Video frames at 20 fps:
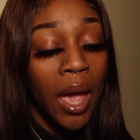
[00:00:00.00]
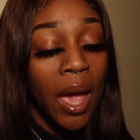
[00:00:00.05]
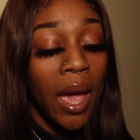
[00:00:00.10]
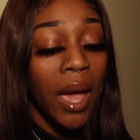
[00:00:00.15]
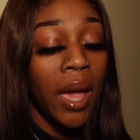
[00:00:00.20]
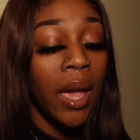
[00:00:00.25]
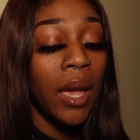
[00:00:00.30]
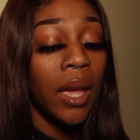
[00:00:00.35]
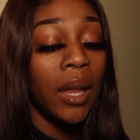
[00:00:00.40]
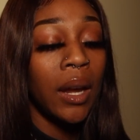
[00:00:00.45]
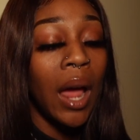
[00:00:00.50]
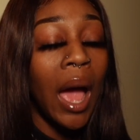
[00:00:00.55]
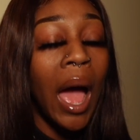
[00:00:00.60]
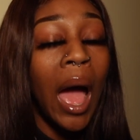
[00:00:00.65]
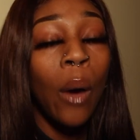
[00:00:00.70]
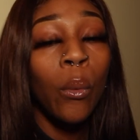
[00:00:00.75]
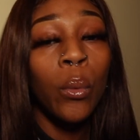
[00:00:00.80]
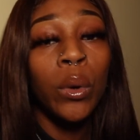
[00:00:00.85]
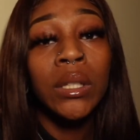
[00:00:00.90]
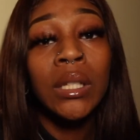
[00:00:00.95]
and
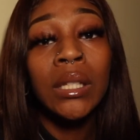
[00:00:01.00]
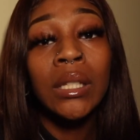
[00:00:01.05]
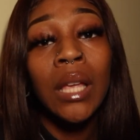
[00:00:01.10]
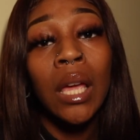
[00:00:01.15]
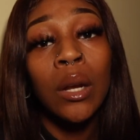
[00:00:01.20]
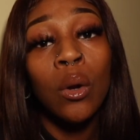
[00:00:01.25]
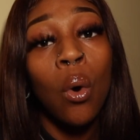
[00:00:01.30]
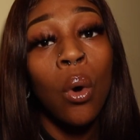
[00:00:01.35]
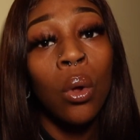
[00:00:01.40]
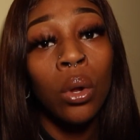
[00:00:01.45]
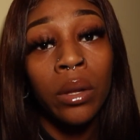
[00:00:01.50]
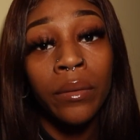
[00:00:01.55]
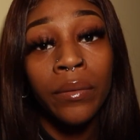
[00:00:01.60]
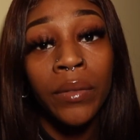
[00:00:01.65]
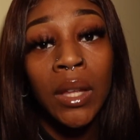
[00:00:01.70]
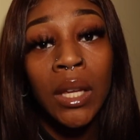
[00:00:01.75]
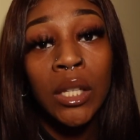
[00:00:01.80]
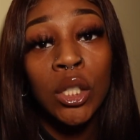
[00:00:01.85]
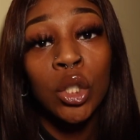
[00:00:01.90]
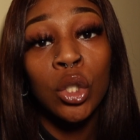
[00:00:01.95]
I would send all of
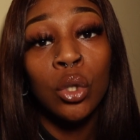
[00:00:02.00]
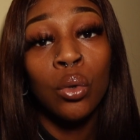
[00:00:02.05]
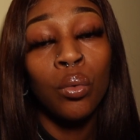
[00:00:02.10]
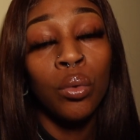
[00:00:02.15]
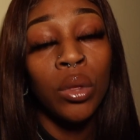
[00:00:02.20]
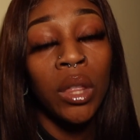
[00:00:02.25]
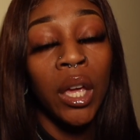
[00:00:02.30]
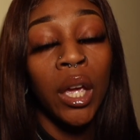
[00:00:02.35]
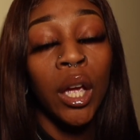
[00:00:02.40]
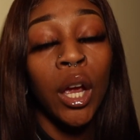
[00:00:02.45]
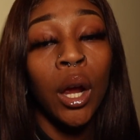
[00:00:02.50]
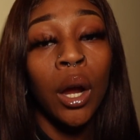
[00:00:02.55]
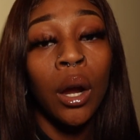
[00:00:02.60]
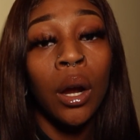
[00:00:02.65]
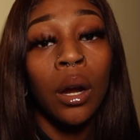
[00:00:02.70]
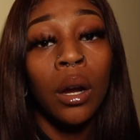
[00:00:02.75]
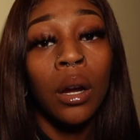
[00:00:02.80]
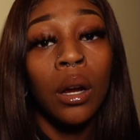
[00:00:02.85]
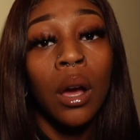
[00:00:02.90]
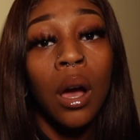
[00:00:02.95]
this to
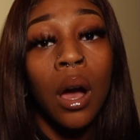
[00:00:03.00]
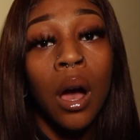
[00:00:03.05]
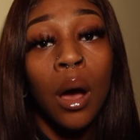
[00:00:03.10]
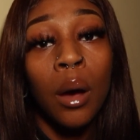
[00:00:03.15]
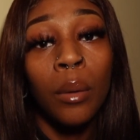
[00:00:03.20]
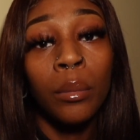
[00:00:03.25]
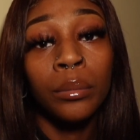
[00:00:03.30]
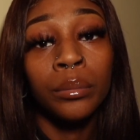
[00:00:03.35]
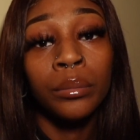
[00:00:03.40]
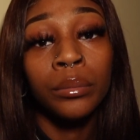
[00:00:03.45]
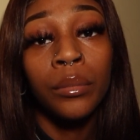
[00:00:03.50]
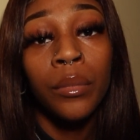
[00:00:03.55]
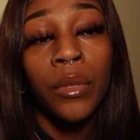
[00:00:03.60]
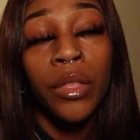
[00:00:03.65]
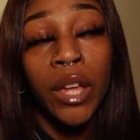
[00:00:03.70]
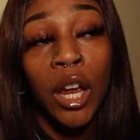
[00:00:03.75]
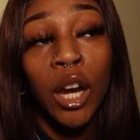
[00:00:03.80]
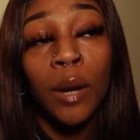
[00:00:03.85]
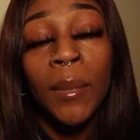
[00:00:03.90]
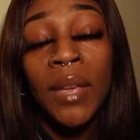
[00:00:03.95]
their
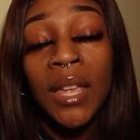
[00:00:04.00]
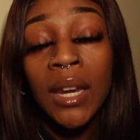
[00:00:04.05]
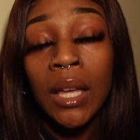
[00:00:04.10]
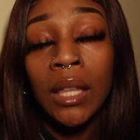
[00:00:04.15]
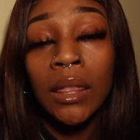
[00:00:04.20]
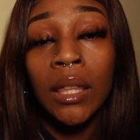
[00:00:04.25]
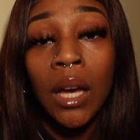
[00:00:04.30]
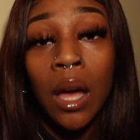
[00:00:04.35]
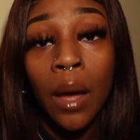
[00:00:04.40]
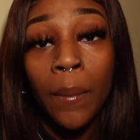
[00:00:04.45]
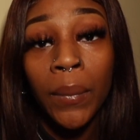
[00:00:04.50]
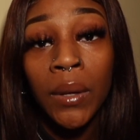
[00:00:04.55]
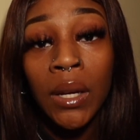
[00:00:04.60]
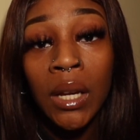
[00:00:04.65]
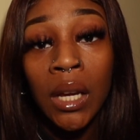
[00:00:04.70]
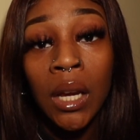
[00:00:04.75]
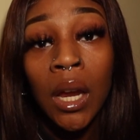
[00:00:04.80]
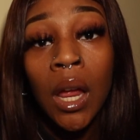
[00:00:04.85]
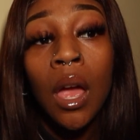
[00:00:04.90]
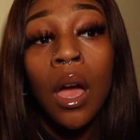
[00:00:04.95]
meaning the
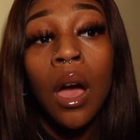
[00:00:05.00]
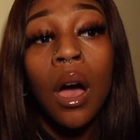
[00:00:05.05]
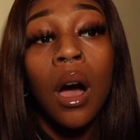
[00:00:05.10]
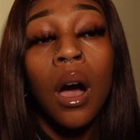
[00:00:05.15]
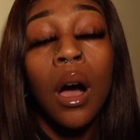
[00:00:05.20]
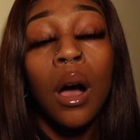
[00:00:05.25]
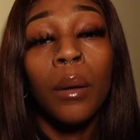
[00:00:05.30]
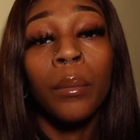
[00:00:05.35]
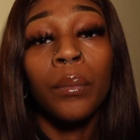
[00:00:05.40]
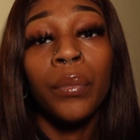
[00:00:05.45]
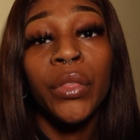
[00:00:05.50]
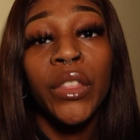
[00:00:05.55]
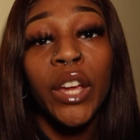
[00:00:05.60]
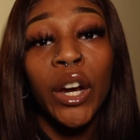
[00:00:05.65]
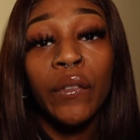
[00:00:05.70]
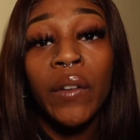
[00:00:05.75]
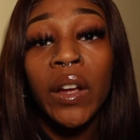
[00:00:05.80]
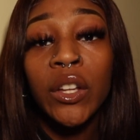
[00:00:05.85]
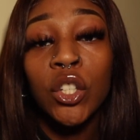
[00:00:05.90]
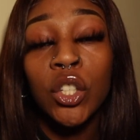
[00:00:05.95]
company,
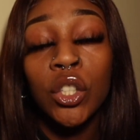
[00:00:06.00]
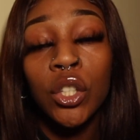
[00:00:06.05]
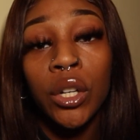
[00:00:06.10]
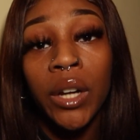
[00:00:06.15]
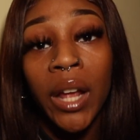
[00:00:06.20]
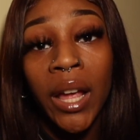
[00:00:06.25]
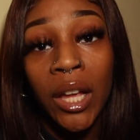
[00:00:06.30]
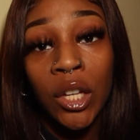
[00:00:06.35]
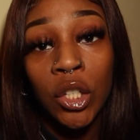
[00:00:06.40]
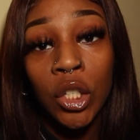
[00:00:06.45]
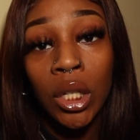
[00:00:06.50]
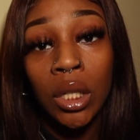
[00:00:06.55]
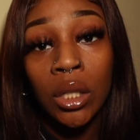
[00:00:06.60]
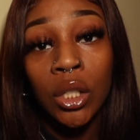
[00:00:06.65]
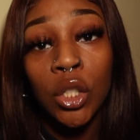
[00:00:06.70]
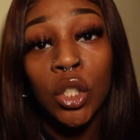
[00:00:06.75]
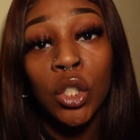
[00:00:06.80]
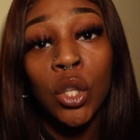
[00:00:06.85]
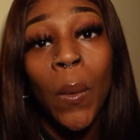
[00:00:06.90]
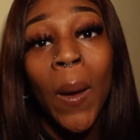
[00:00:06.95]
their registered agent,
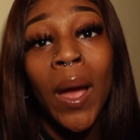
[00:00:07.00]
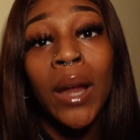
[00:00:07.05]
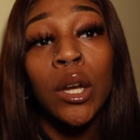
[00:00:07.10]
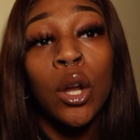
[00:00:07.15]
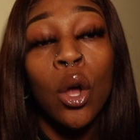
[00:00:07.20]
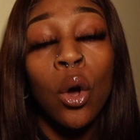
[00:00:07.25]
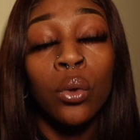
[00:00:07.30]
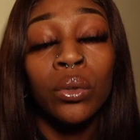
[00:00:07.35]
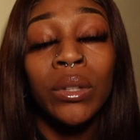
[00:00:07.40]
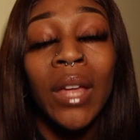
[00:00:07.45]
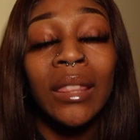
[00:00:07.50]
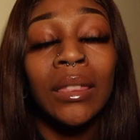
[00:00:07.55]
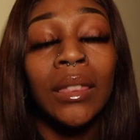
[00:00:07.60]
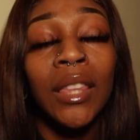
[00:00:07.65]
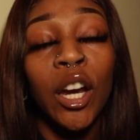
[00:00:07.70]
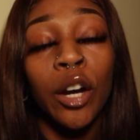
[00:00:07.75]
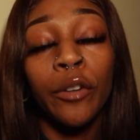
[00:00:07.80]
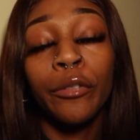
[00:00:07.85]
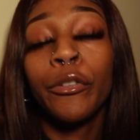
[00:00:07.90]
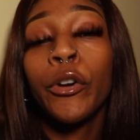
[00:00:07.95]
so I know that
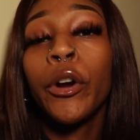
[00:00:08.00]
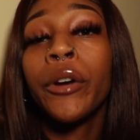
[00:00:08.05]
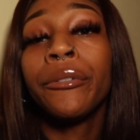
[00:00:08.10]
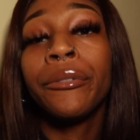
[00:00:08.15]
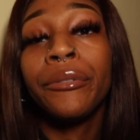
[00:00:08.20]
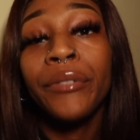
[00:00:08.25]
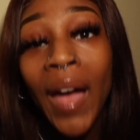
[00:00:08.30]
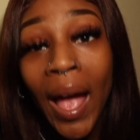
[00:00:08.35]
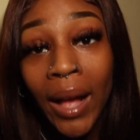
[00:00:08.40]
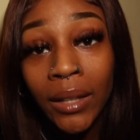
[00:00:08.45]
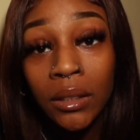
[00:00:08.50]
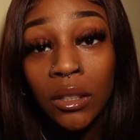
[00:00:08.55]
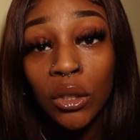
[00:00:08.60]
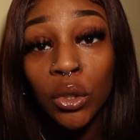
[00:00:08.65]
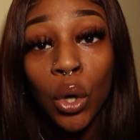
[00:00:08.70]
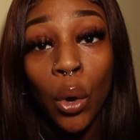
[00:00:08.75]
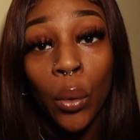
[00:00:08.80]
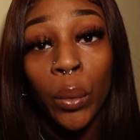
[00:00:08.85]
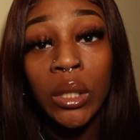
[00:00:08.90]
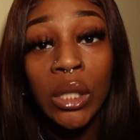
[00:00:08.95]
they're for a fact
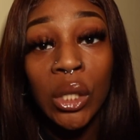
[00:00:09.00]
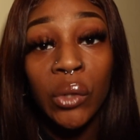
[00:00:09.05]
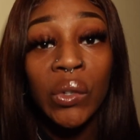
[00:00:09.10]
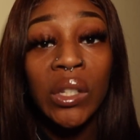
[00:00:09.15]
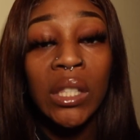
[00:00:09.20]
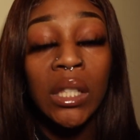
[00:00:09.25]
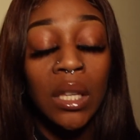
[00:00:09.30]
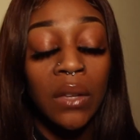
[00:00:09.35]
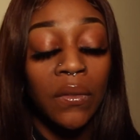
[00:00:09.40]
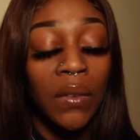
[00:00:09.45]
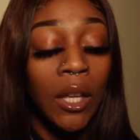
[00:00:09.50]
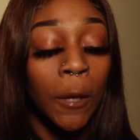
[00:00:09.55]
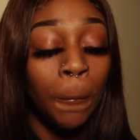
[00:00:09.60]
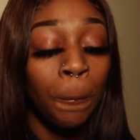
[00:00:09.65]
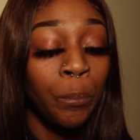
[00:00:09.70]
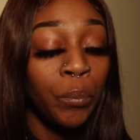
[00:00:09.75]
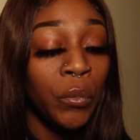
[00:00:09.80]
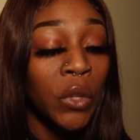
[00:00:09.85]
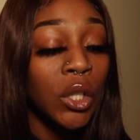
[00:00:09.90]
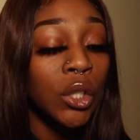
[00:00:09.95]
going to receive it.
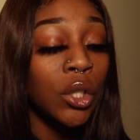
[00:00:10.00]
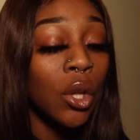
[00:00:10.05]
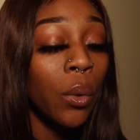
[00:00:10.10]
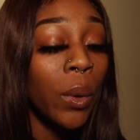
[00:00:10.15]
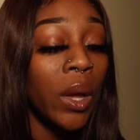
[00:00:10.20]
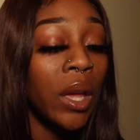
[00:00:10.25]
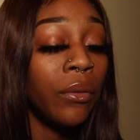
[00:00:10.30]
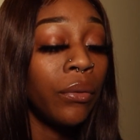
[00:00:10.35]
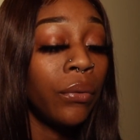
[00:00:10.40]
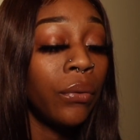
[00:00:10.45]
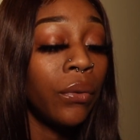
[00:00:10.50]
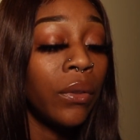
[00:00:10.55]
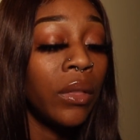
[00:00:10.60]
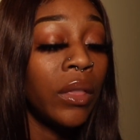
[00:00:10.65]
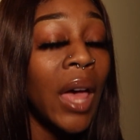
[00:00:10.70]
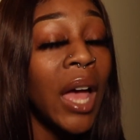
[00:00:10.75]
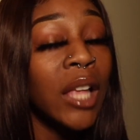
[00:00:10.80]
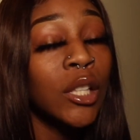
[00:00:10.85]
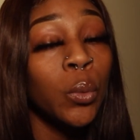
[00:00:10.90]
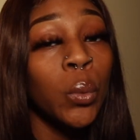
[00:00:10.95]
So if
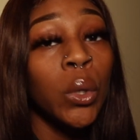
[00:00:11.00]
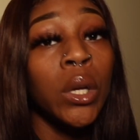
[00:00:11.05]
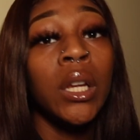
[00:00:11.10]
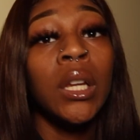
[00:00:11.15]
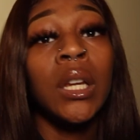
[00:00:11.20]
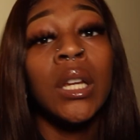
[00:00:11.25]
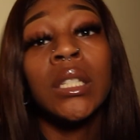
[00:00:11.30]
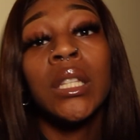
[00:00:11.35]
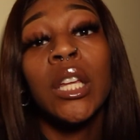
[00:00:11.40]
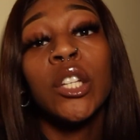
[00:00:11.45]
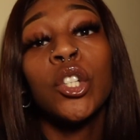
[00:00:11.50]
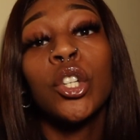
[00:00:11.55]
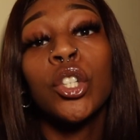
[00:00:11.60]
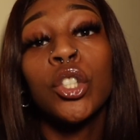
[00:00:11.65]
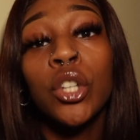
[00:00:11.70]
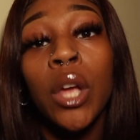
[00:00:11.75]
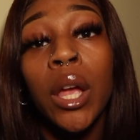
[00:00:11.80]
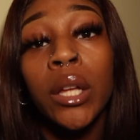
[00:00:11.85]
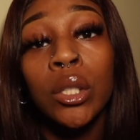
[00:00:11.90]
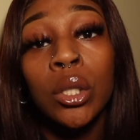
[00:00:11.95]
that's what it is that you're
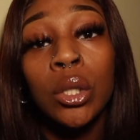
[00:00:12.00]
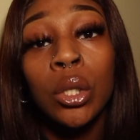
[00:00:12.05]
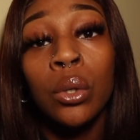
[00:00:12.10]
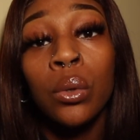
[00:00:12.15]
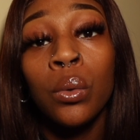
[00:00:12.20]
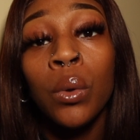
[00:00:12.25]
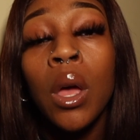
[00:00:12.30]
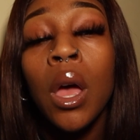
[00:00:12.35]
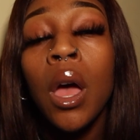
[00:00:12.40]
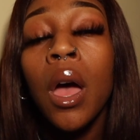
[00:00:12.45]
trying to do,